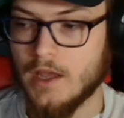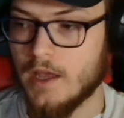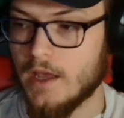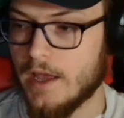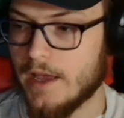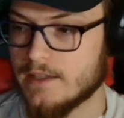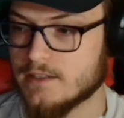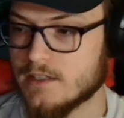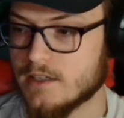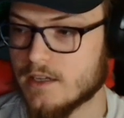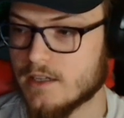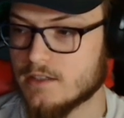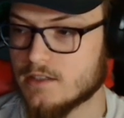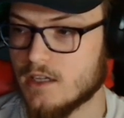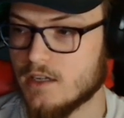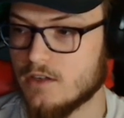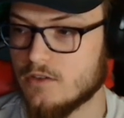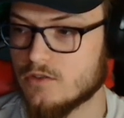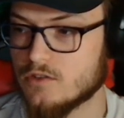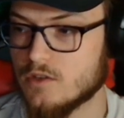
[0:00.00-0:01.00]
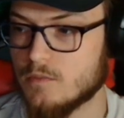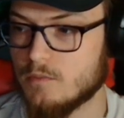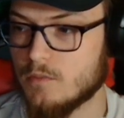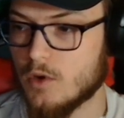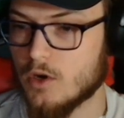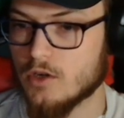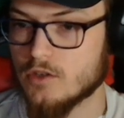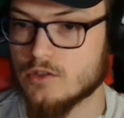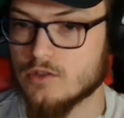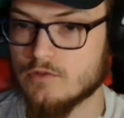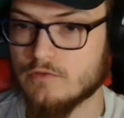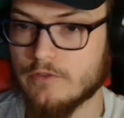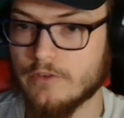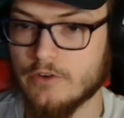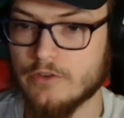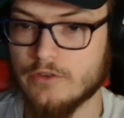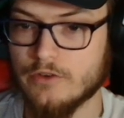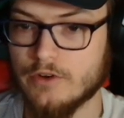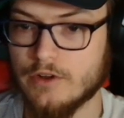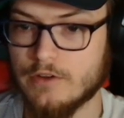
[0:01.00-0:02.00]
as it continues to march
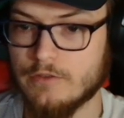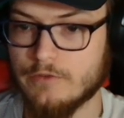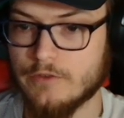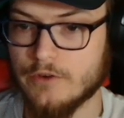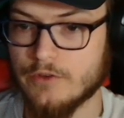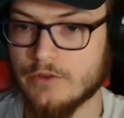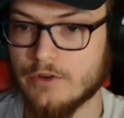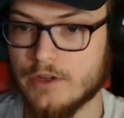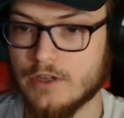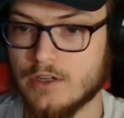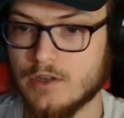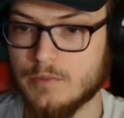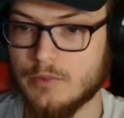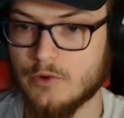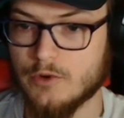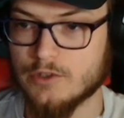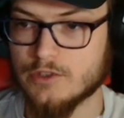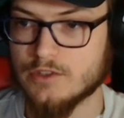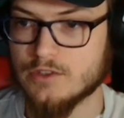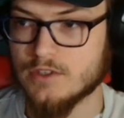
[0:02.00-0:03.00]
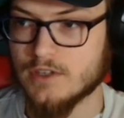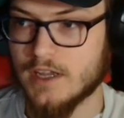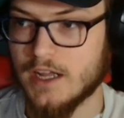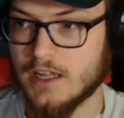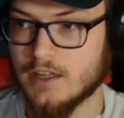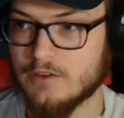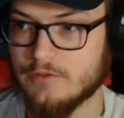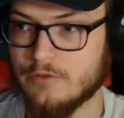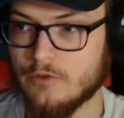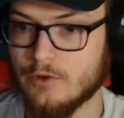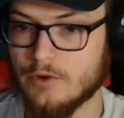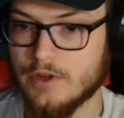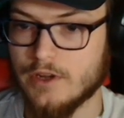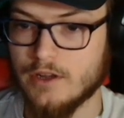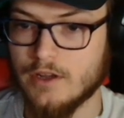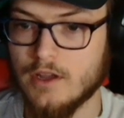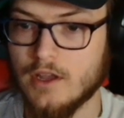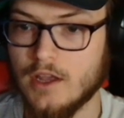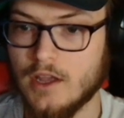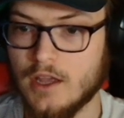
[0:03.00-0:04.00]
further and further into portions of
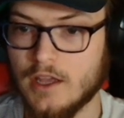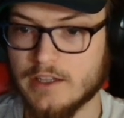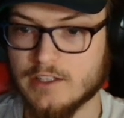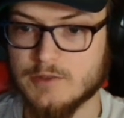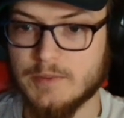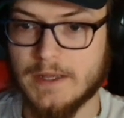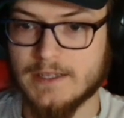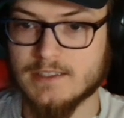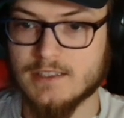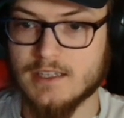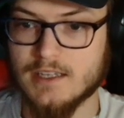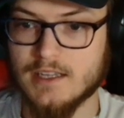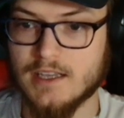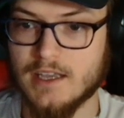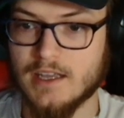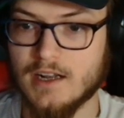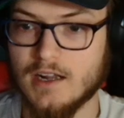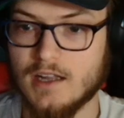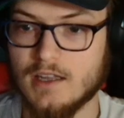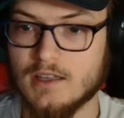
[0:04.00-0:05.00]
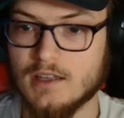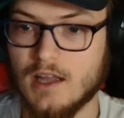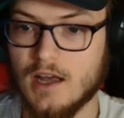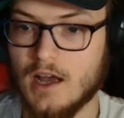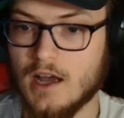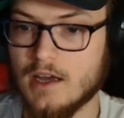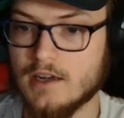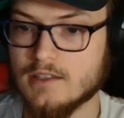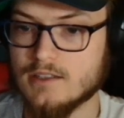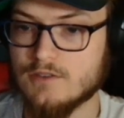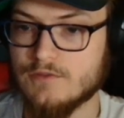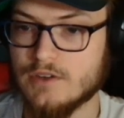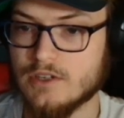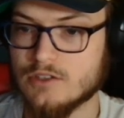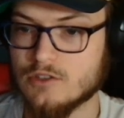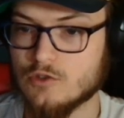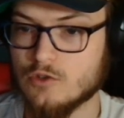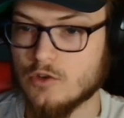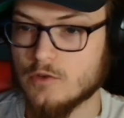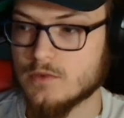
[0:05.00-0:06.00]
California. Expected to get a lot of severe
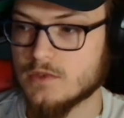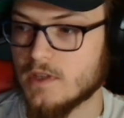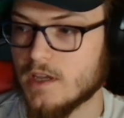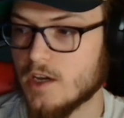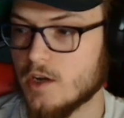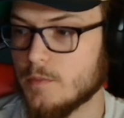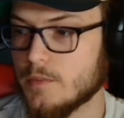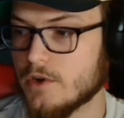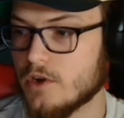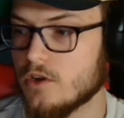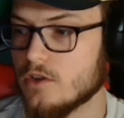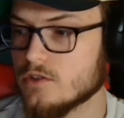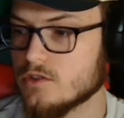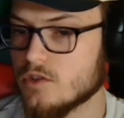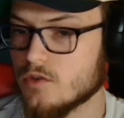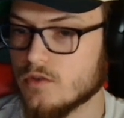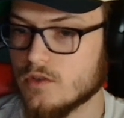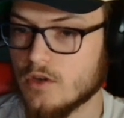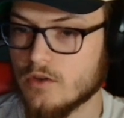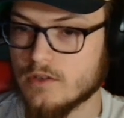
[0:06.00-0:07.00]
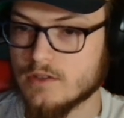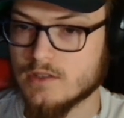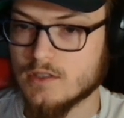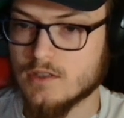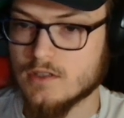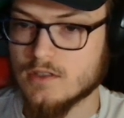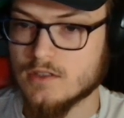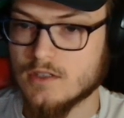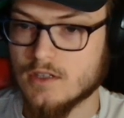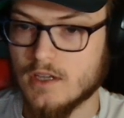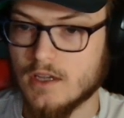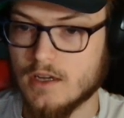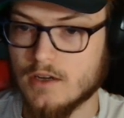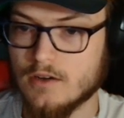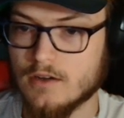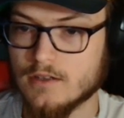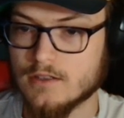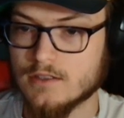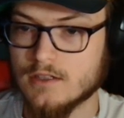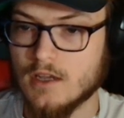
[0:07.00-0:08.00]
storms there, but also notice in the
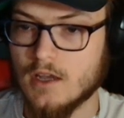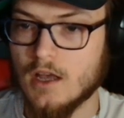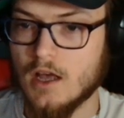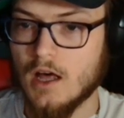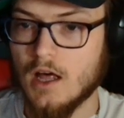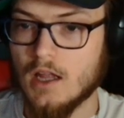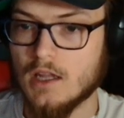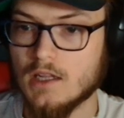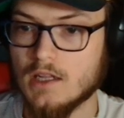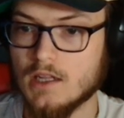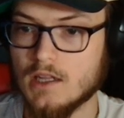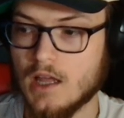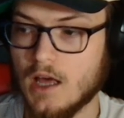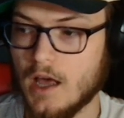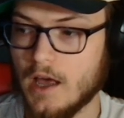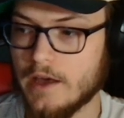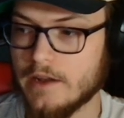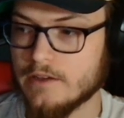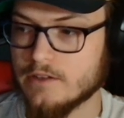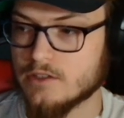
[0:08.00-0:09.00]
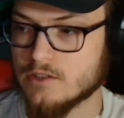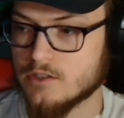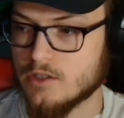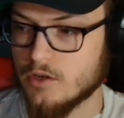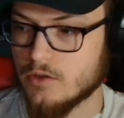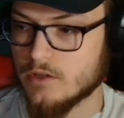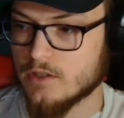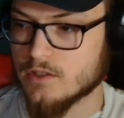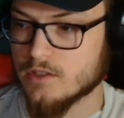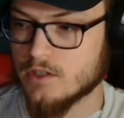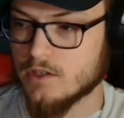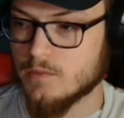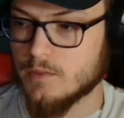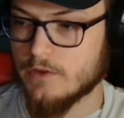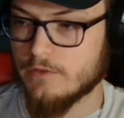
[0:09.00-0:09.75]
Sierras, a lot of snow that's going to be